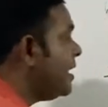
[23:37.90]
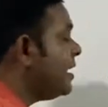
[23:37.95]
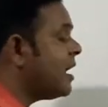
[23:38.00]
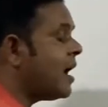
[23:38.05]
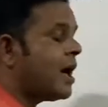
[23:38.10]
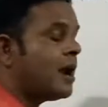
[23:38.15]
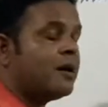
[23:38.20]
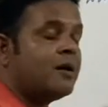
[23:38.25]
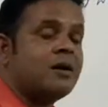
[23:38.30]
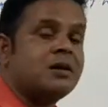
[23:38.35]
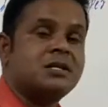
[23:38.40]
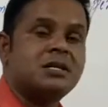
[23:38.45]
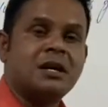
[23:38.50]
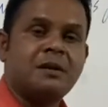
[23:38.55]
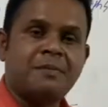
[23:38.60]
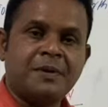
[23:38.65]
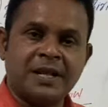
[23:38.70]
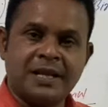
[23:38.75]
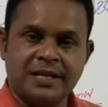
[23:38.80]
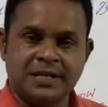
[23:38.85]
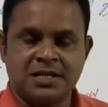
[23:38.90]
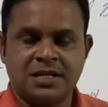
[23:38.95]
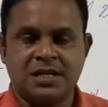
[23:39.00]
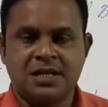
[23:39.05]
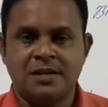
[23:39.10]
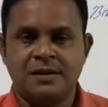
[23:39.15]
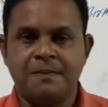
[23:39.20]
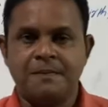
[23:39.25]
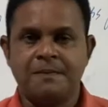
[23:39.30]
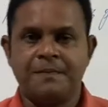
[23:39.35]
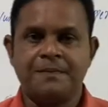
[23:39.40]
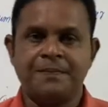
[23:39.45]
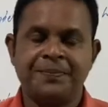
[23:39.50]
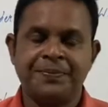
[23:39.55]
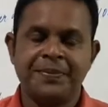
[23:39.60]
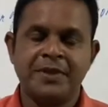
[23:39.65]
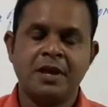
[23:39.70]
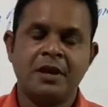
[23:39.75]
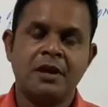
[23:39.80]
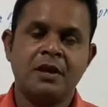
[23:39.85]
Arunachal Pradesh.
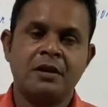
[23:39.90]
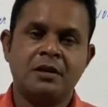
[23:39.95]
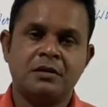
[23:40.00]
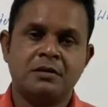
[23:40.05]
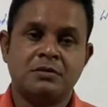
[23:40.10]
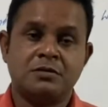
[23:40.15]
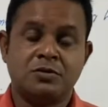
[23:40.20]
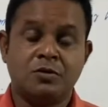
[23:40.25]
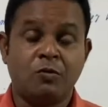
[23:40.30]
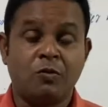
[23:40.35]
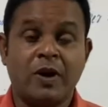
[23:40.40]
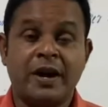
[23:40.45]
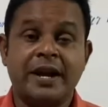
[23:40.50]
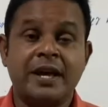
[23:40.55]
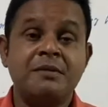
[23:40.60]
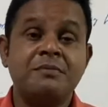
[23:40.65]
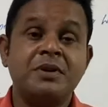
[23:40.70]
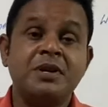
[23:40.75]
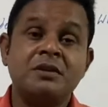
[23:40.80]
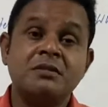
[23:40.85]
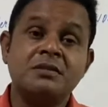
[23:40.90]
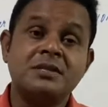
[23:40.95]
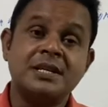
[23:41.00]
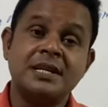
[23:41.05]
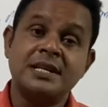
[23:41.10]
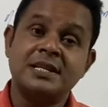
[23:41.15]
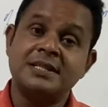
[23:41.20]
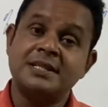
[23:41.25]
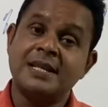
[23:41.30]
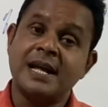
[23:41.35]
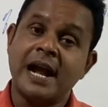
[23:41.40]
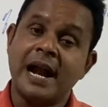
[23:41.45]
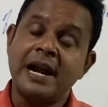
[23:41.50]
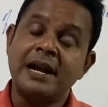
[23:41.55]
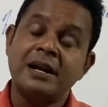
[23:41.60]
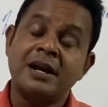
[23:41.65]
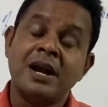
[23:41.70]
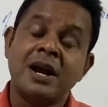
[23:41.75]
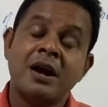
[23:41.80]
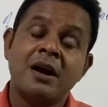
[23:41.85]
So what I mean to say is
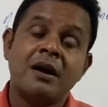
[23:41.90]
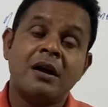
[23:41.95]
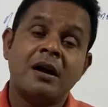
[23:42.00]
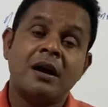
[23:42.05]
that